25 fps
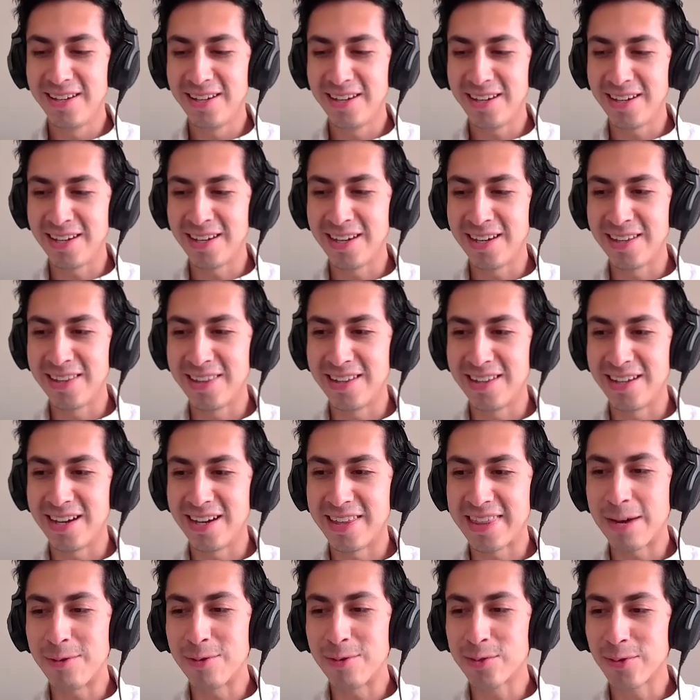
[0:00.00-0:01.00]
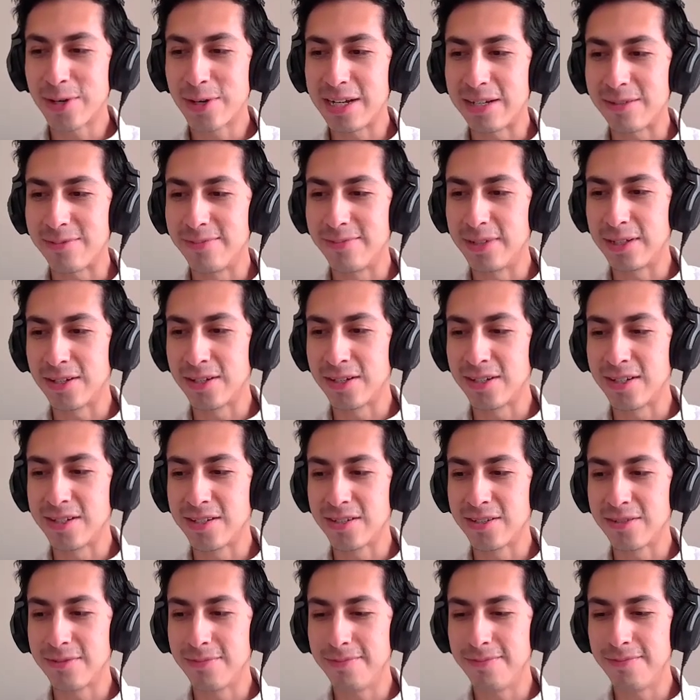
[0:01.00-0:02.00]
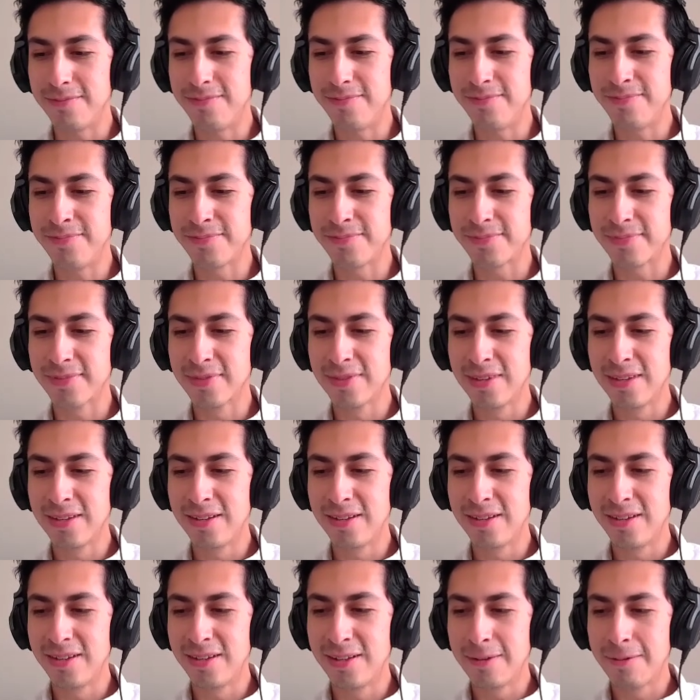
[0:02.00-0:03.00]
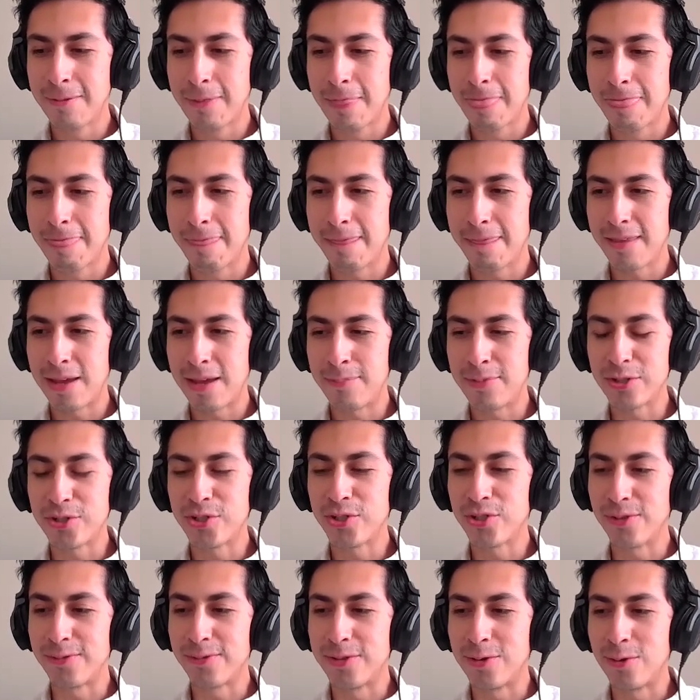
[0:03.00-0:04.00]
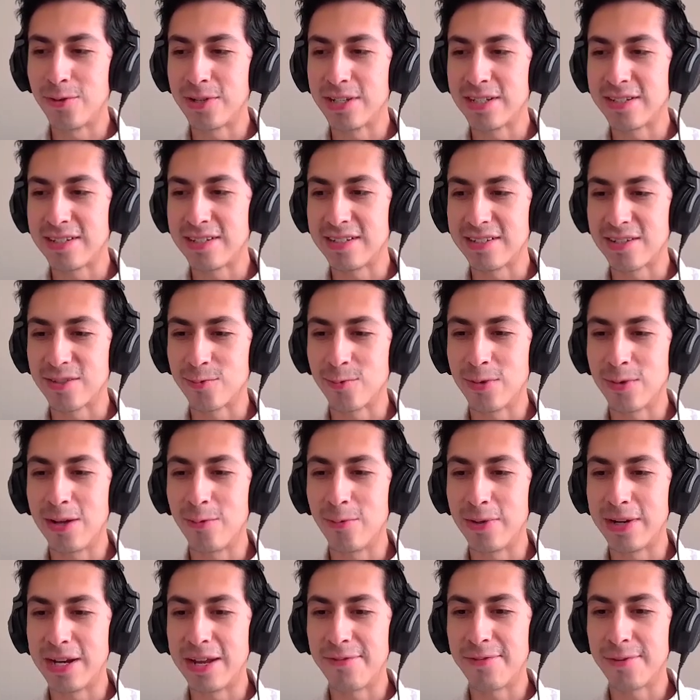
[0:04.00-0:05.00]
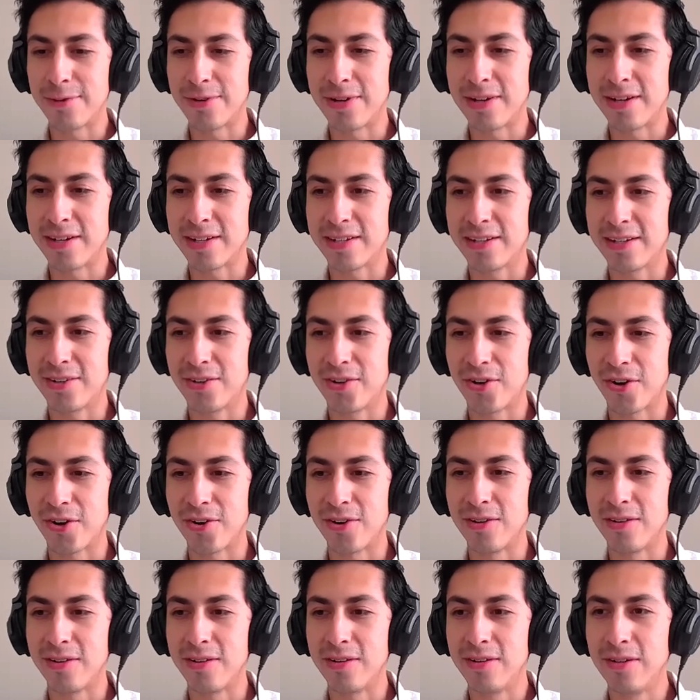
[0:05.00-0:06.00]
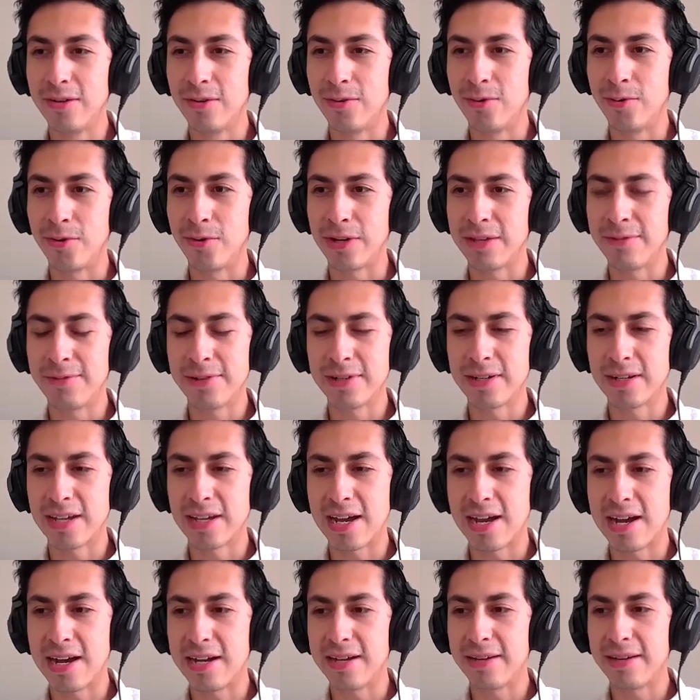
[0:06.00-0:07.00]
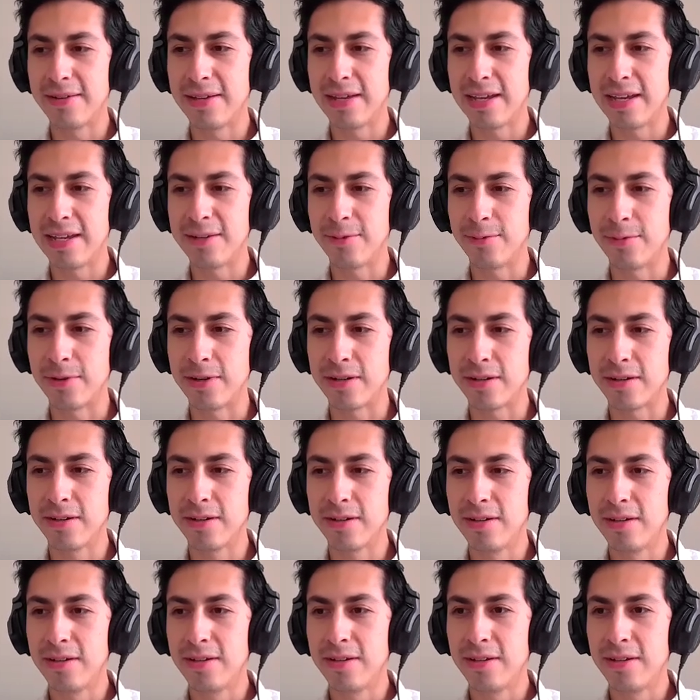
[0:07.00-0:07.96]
And that was great because I'm pretty sure you've noticed this as well. Whenever a girl or even a guy anywhere